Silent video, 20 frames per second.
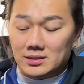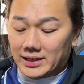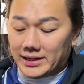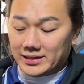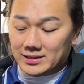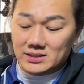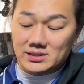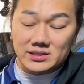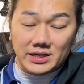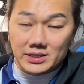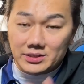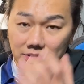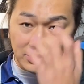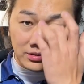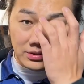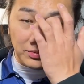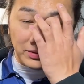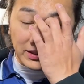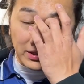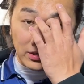like these
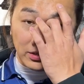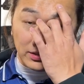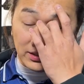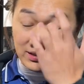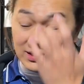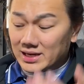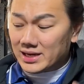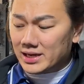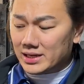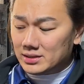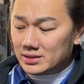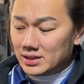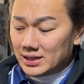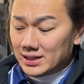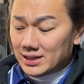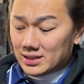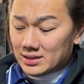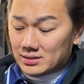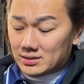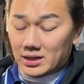engines when they're designed,
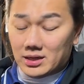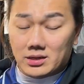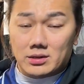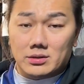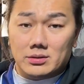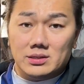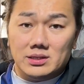they're